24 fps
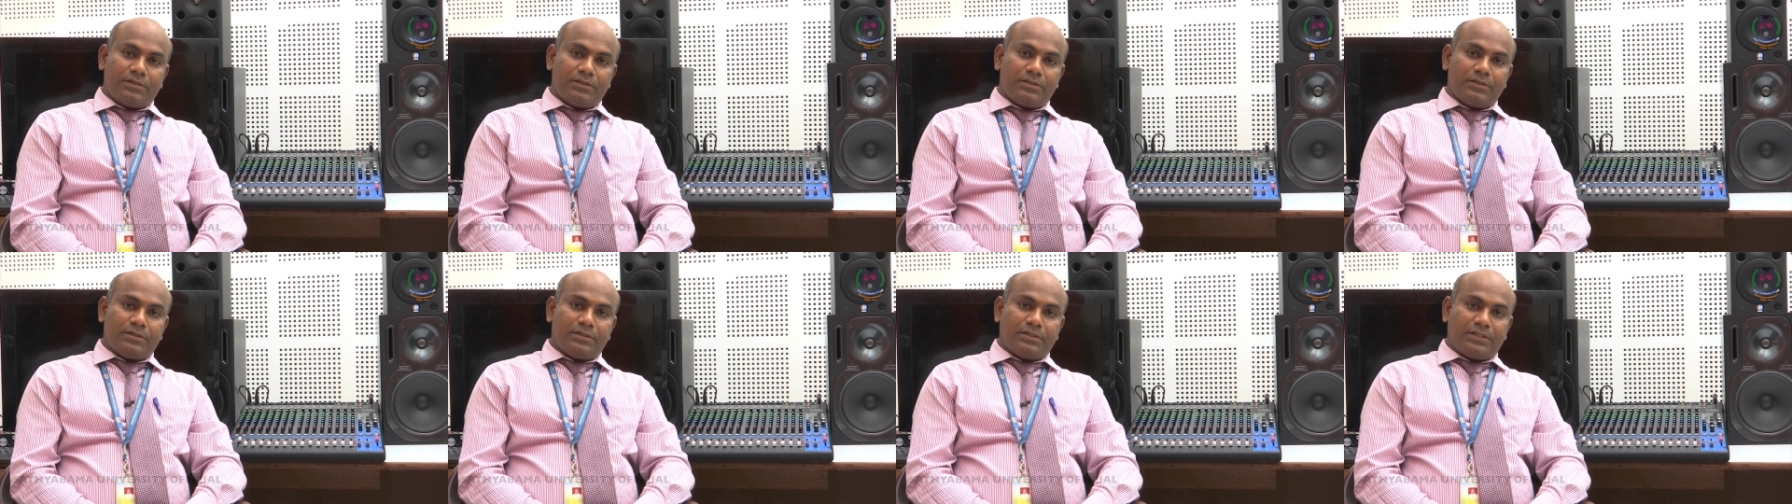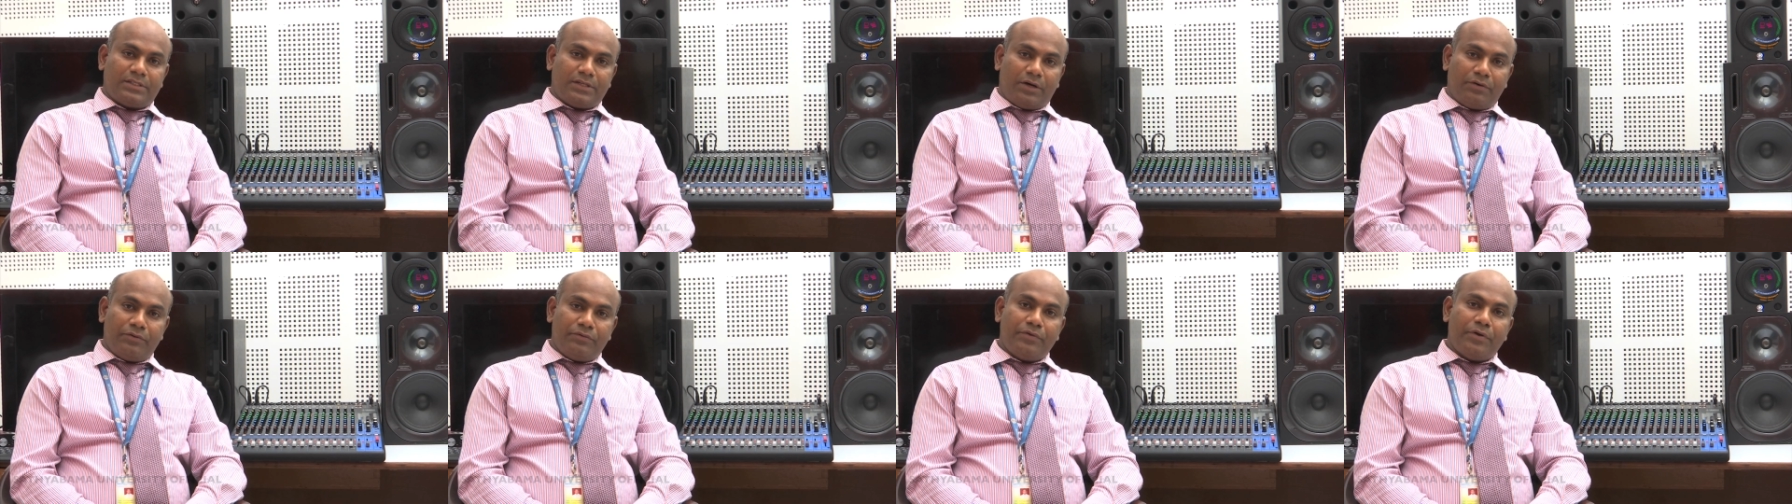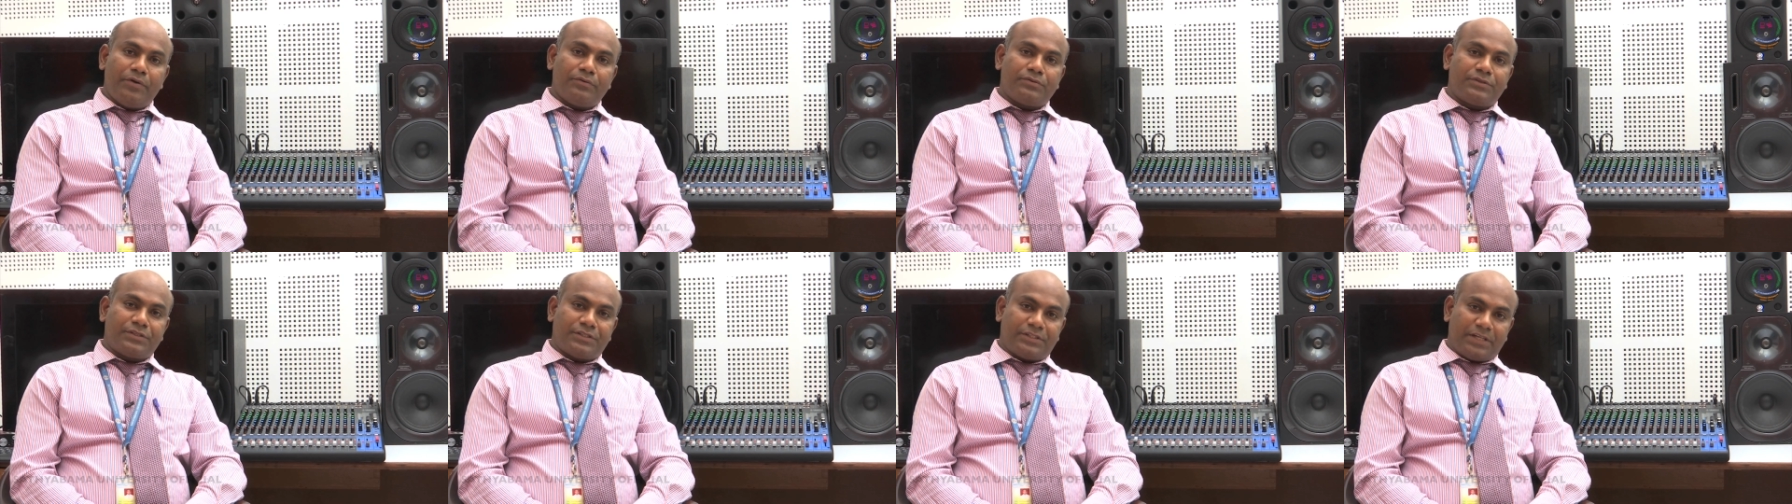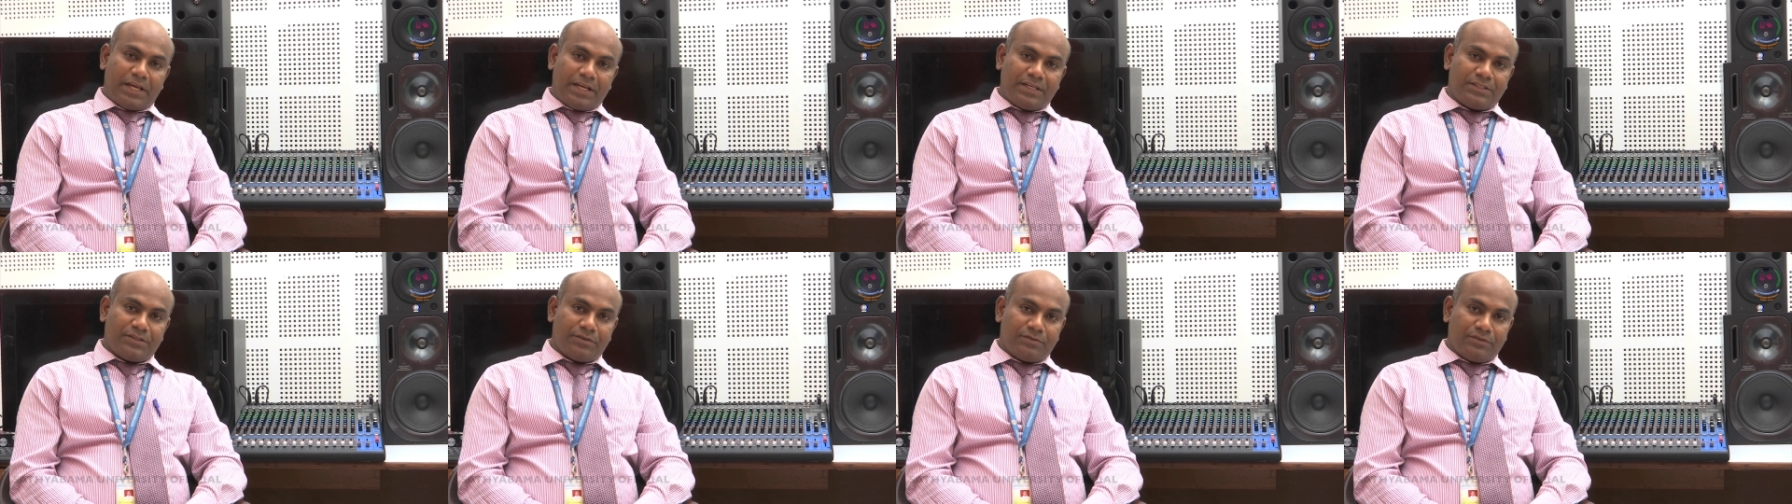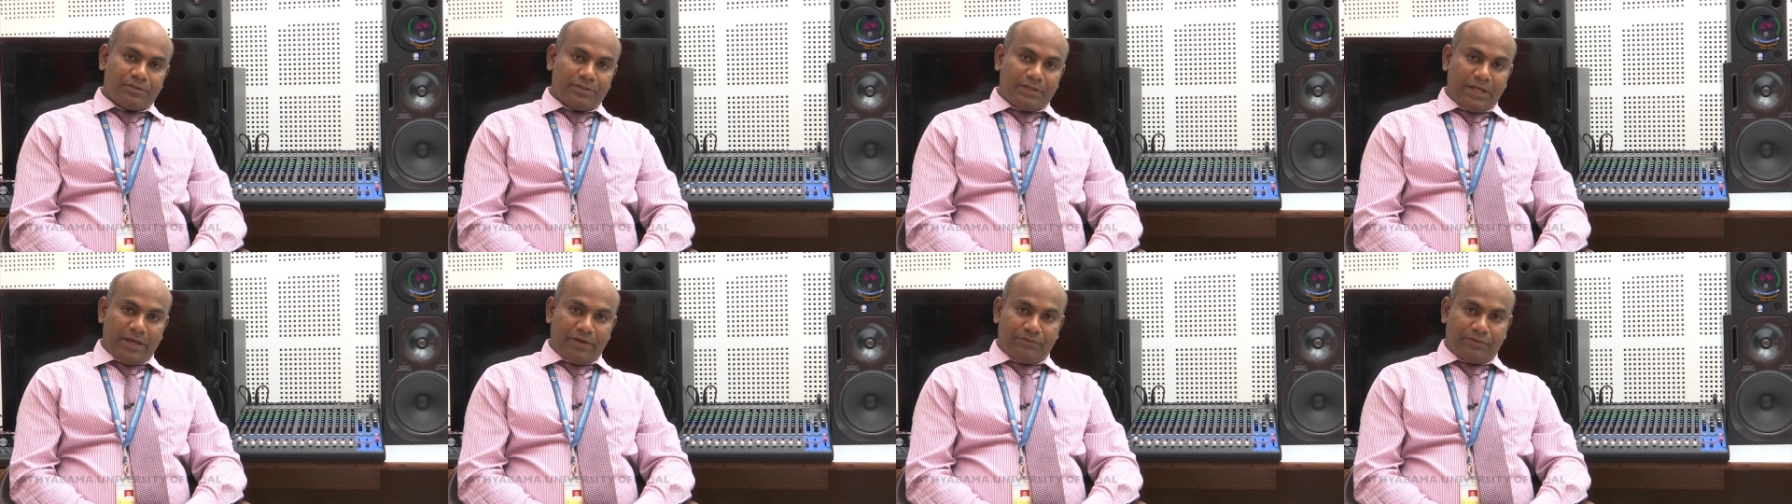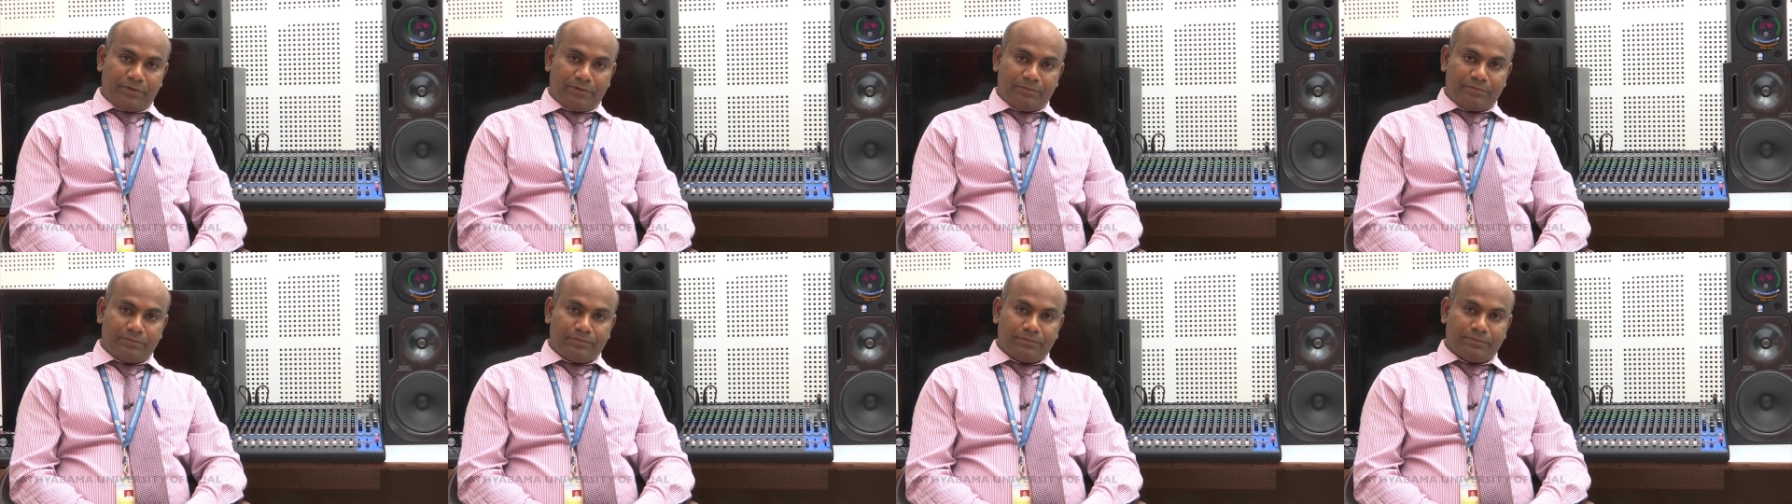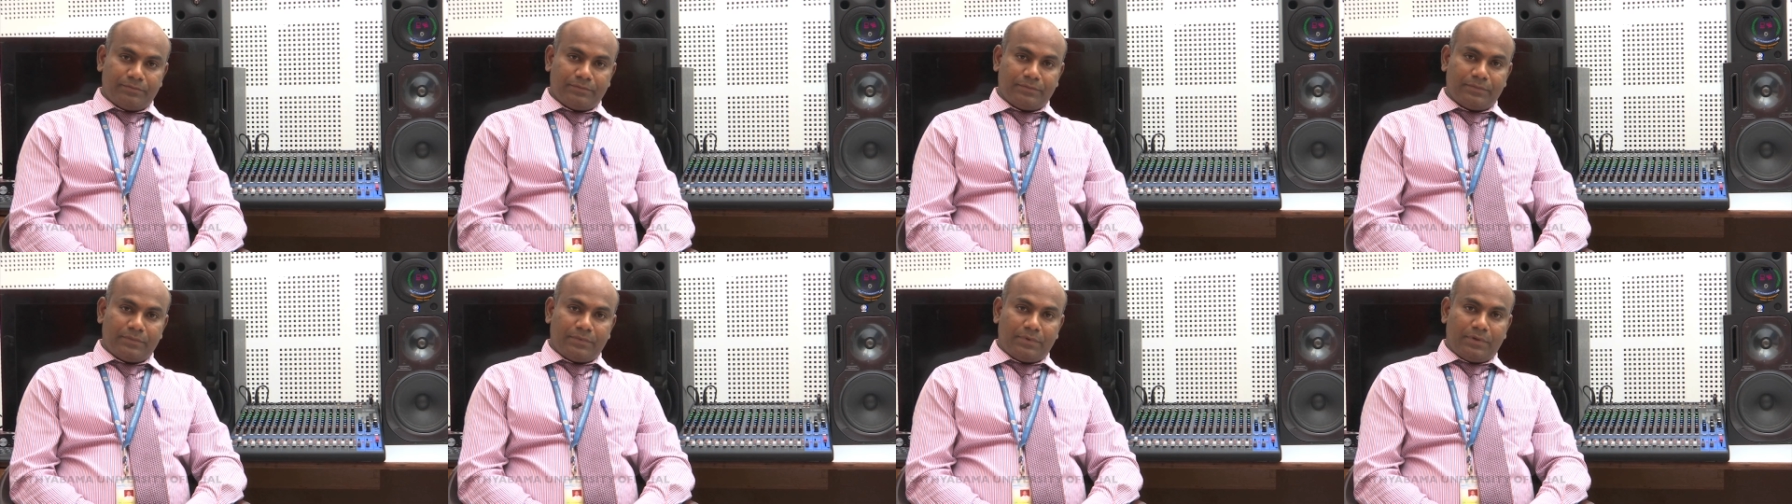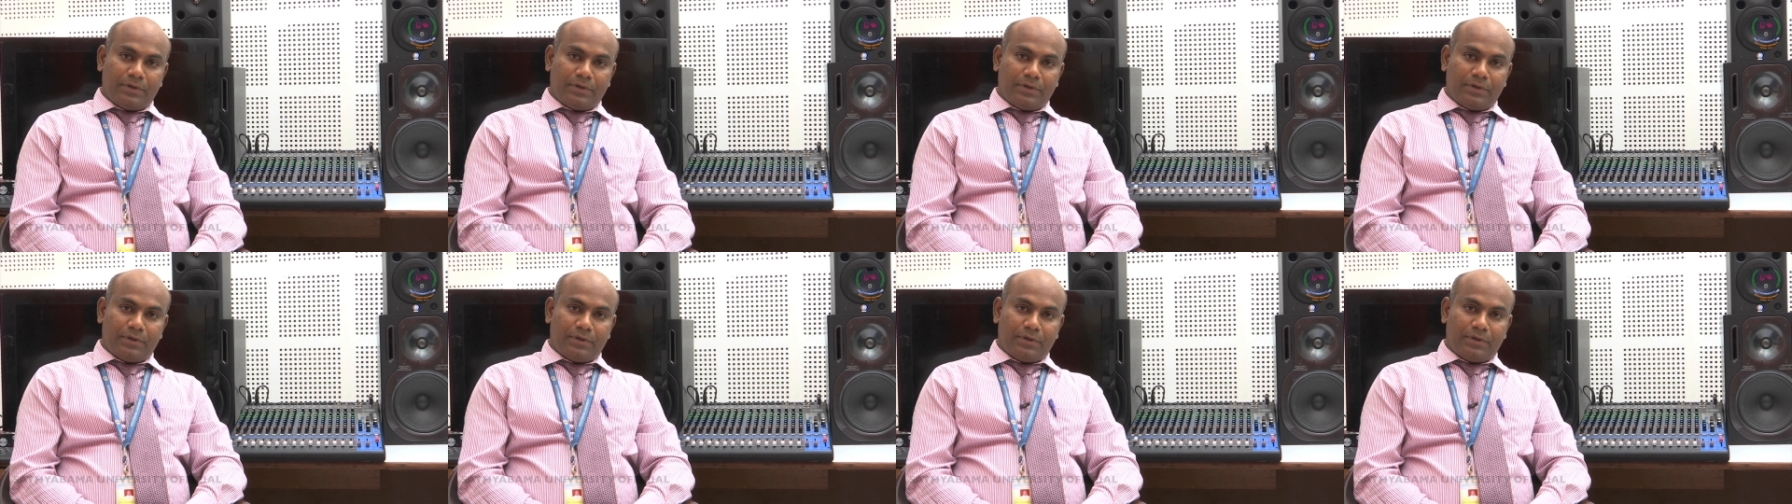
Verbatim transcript: The next one, ribbon microphone.